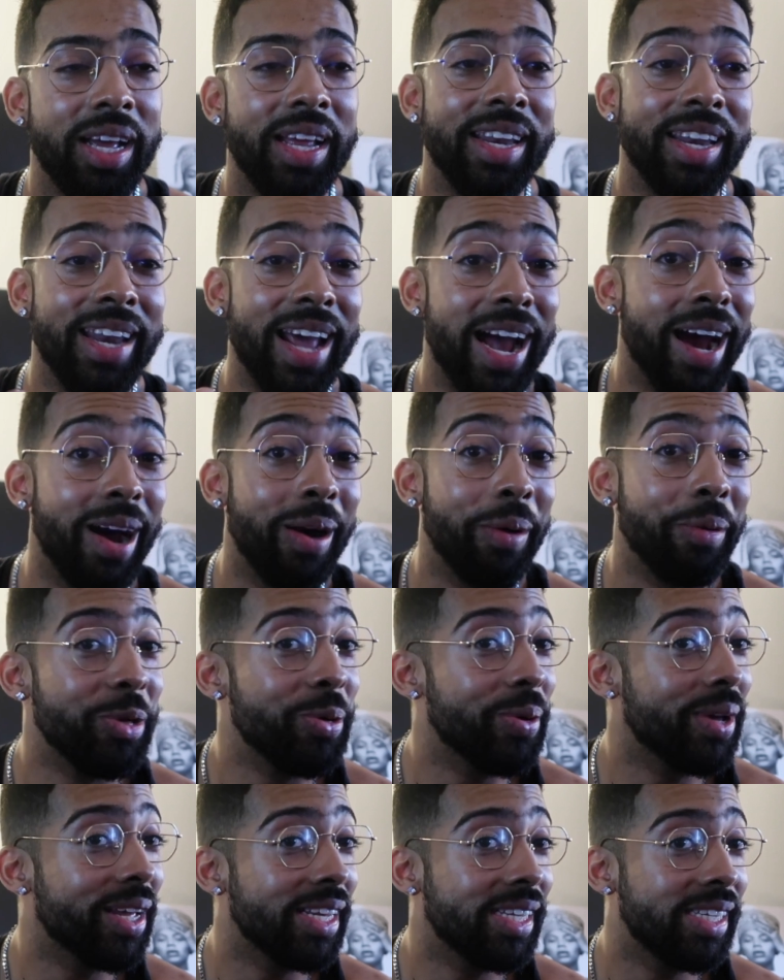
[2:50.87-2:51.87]
Now,
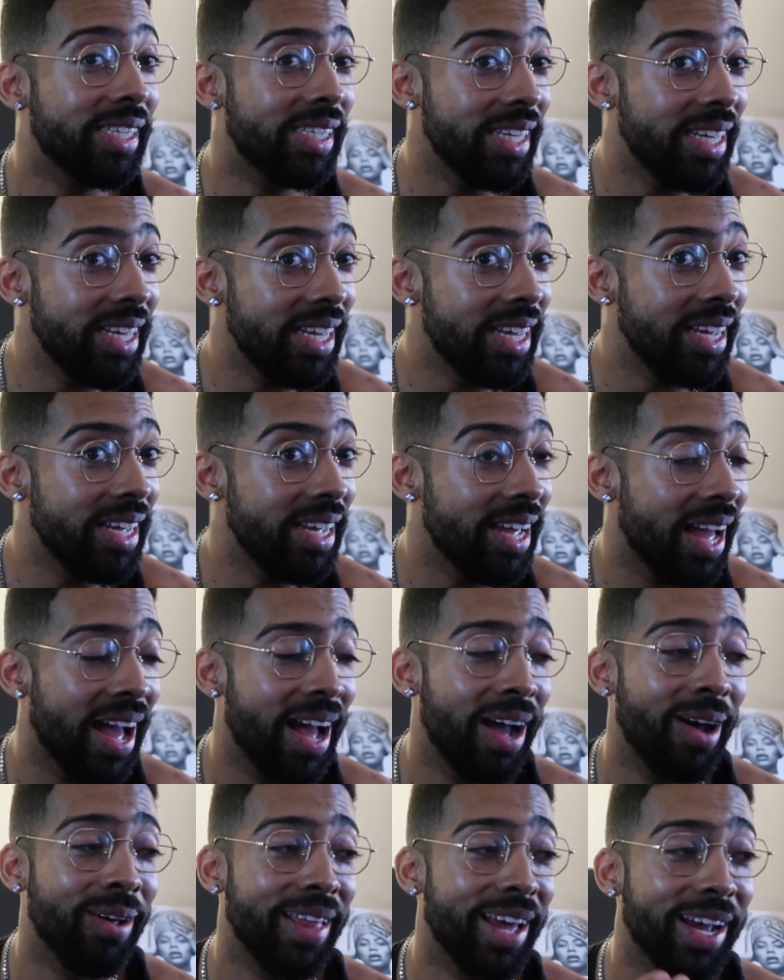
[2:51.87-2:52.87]
you can see
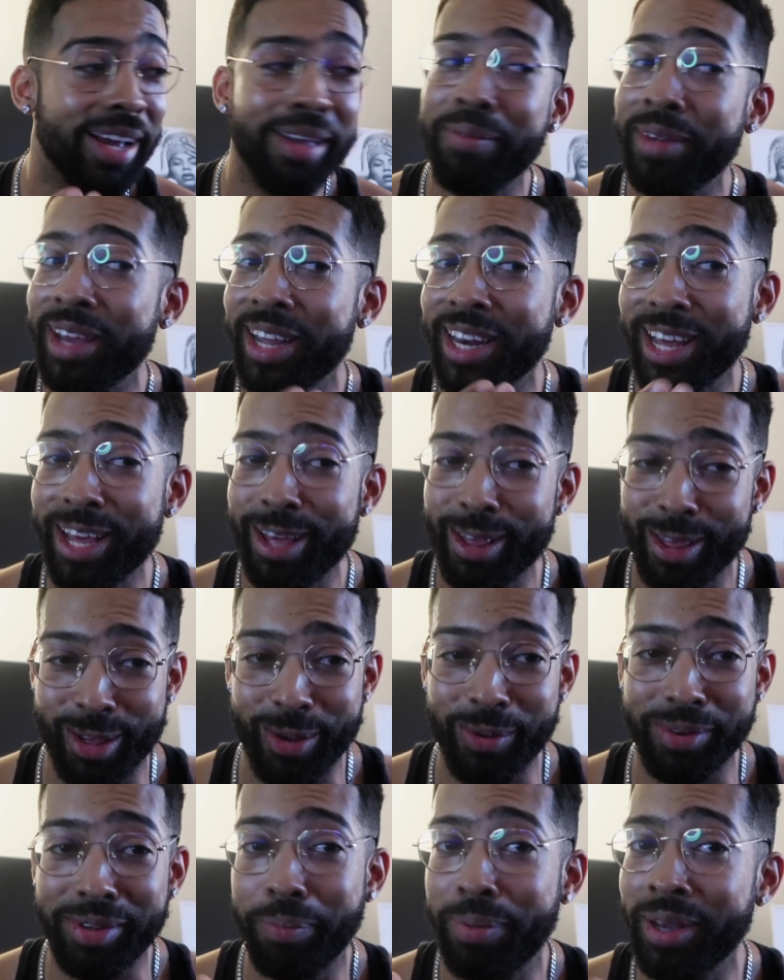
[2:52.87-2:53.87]
how that can be an
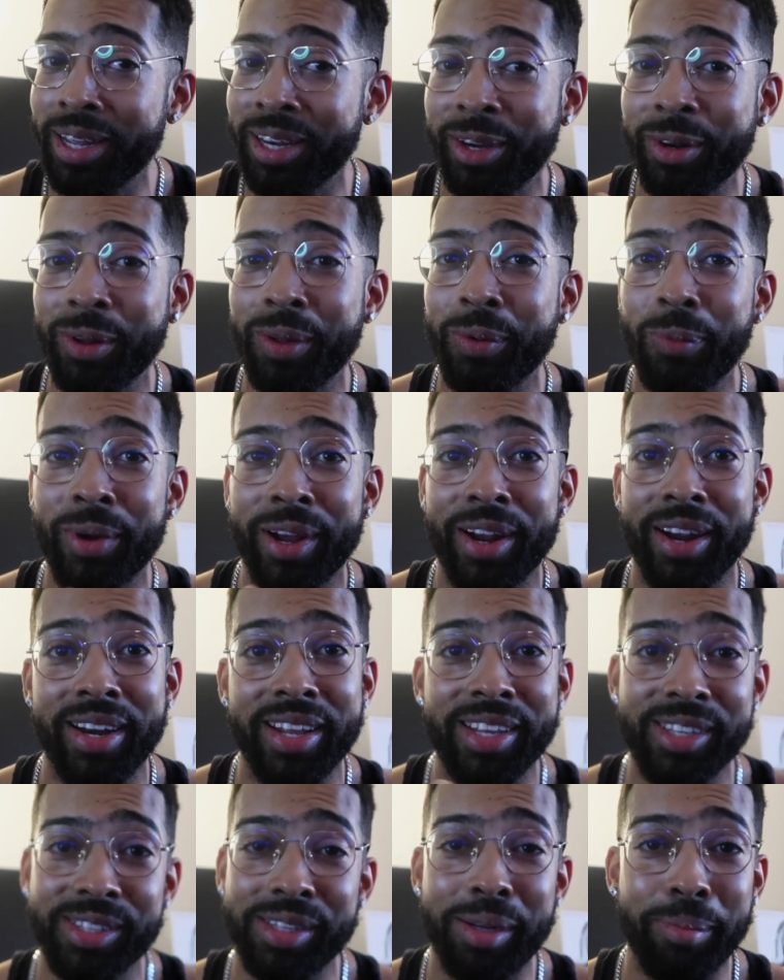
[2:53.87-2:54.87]
issue depending on where it
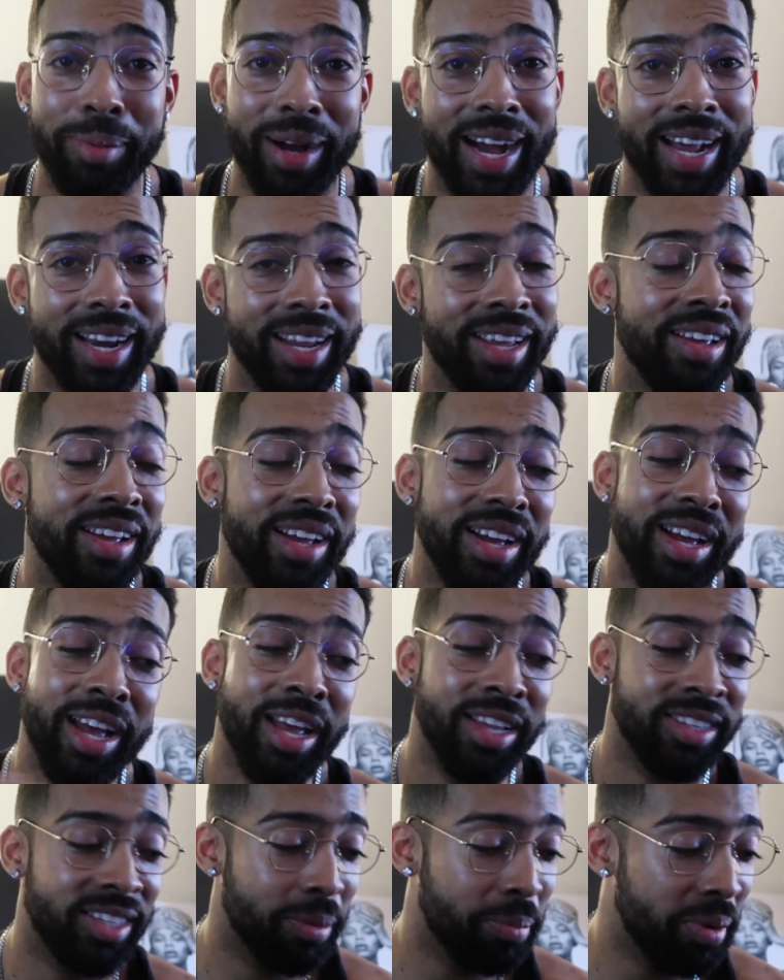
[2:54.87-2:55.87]
is in the body.
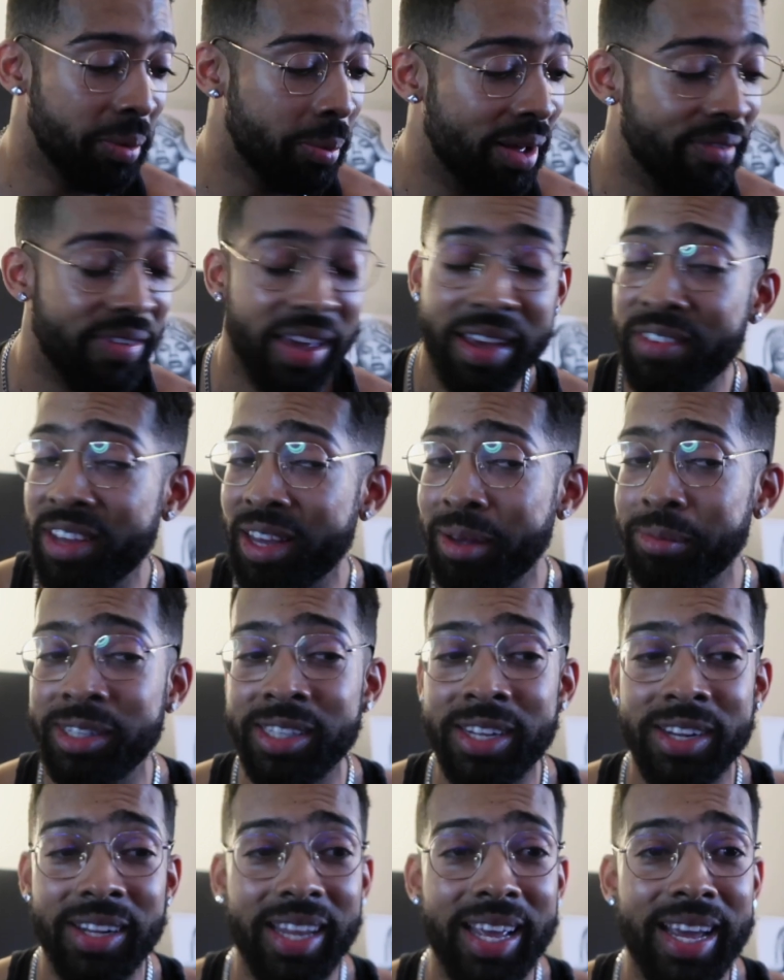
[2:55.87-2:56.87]
Some people have AVMs in
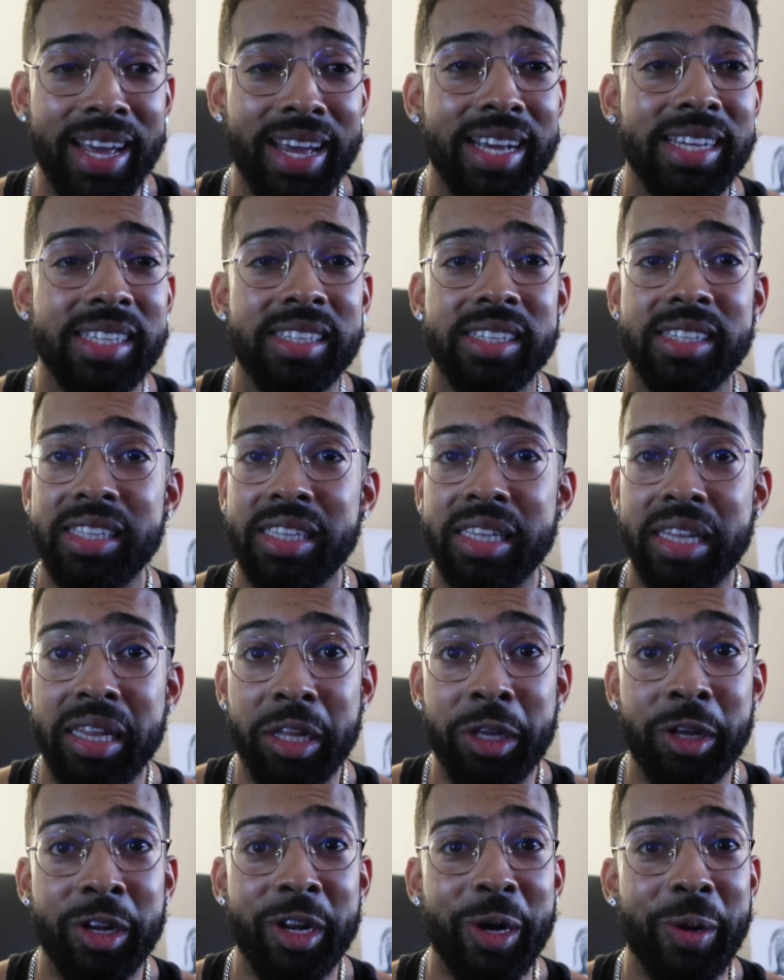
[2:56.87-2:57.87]
their legs,
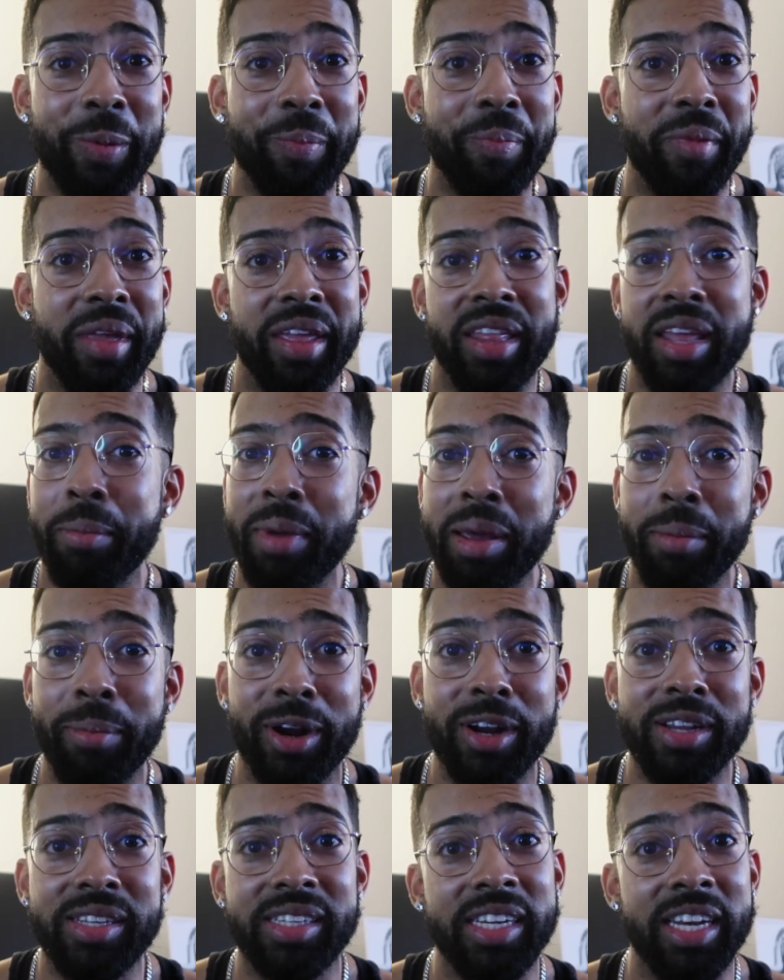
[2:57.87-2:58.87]
they may
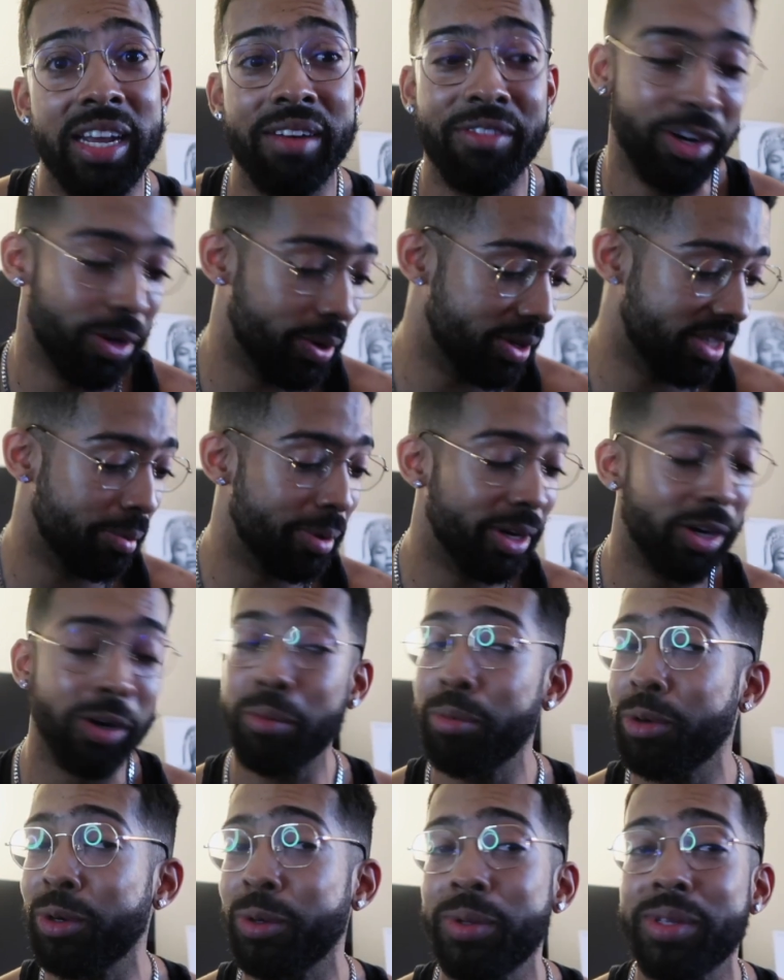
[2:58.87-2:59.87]
burst, they never know it's a big
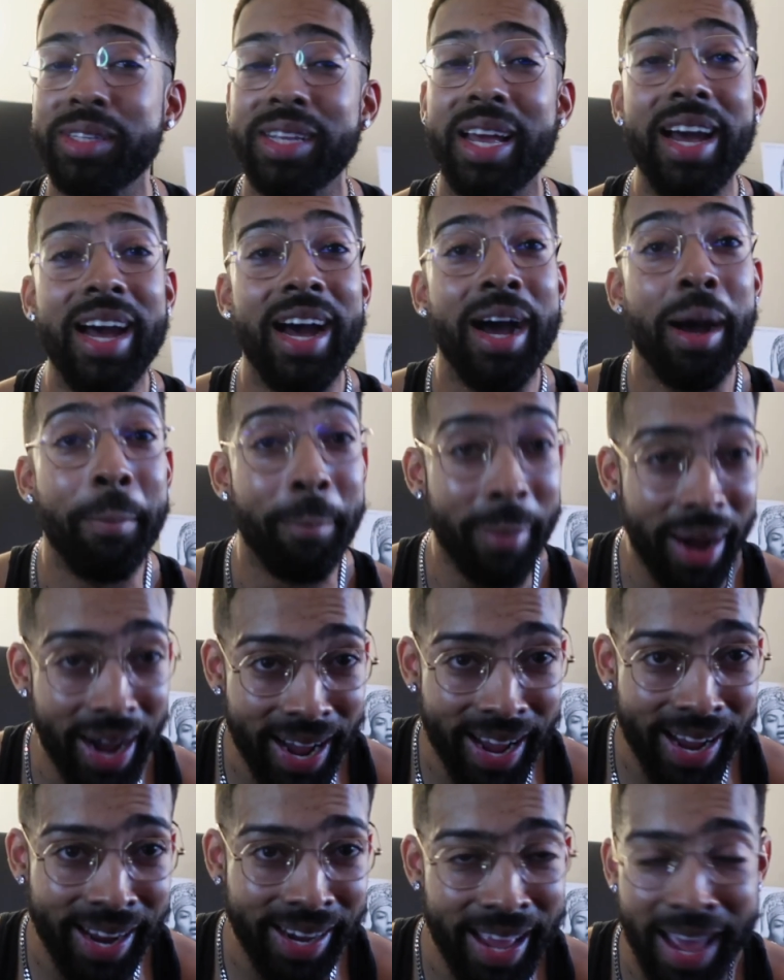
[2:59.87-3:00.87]
old bruise.
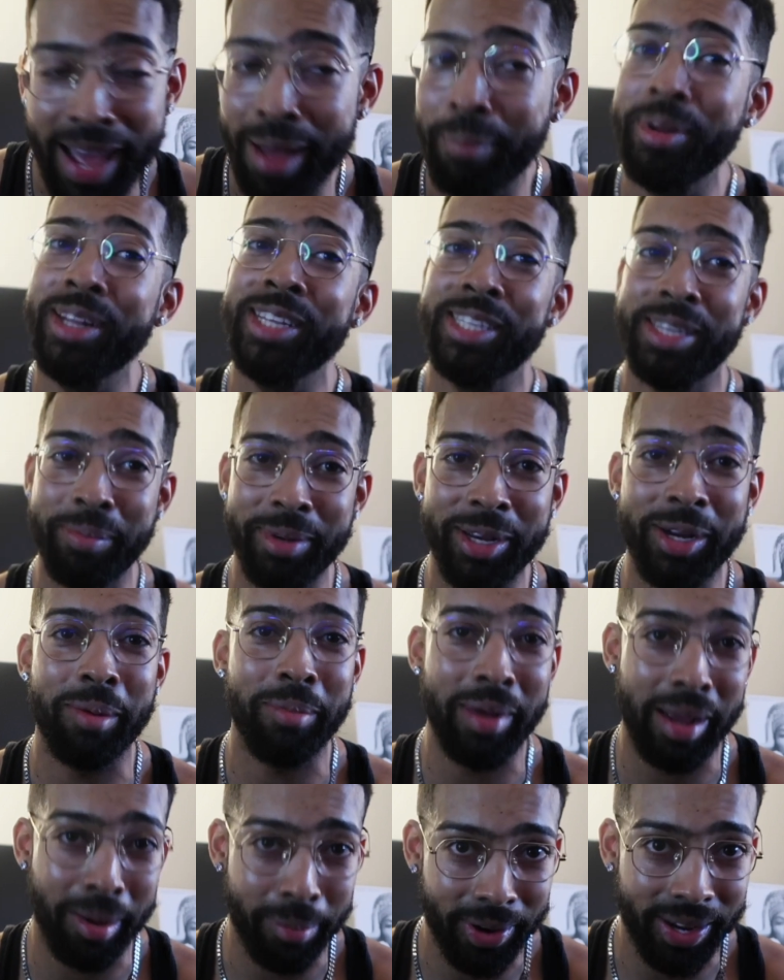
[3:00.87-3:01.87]
Mine happened to be
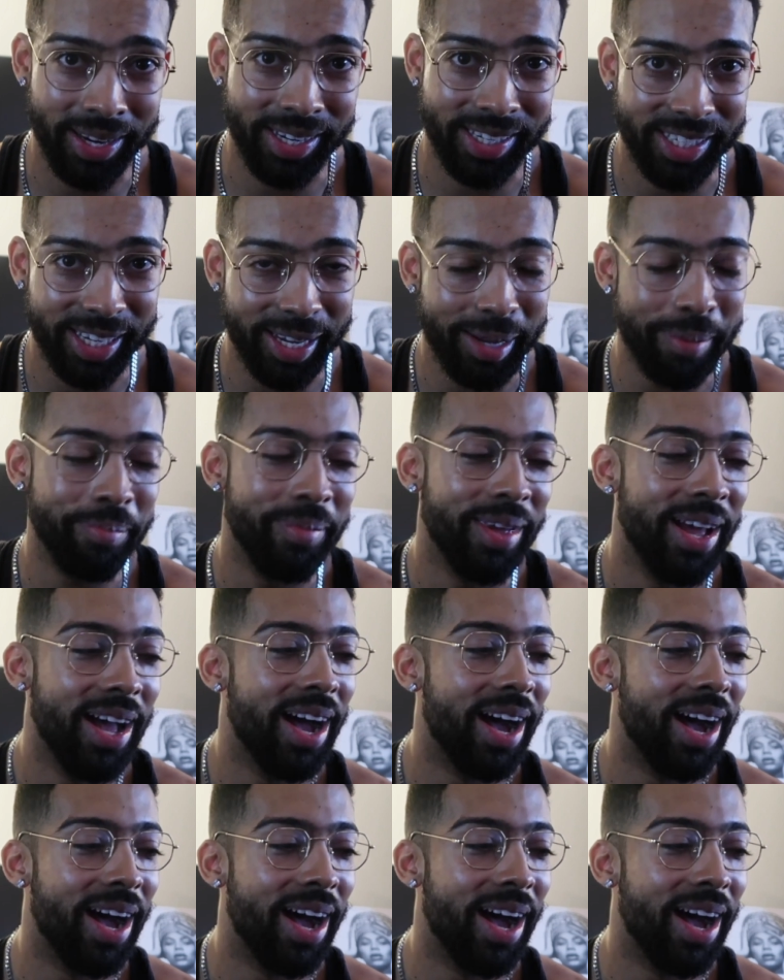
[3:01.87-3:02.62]
my brainstem.